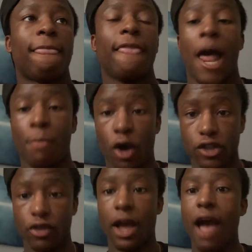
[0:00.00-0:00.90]
I'm
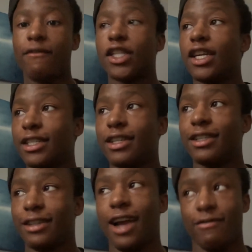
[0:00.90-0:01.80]
also
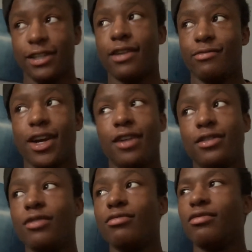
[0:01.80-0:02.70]
conversating with her
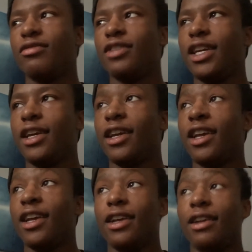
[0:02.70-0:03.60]
too.
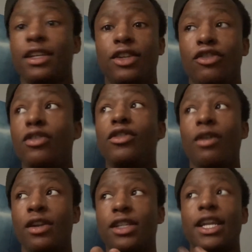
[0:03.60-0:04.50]
You
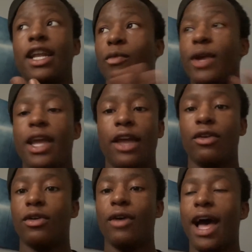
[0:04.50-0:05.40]
understand that we ain't
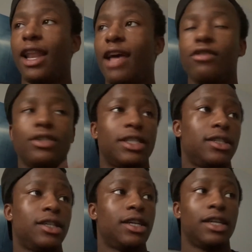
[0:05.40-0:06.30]
on no high levels, and
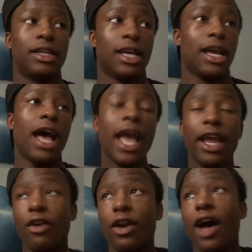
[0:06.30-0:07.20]
I ain't
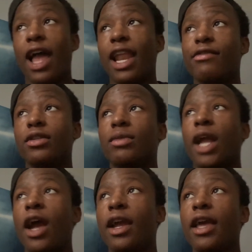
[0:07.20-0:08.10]
on no high levels with
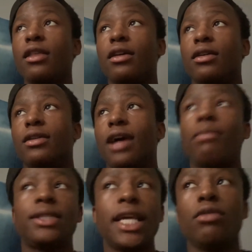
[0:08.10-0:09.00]
her either. I'm
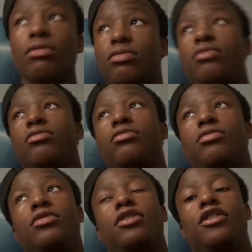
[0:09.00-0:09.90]
single.
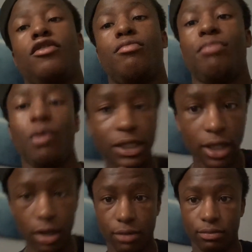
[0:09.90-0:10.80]
But what's up?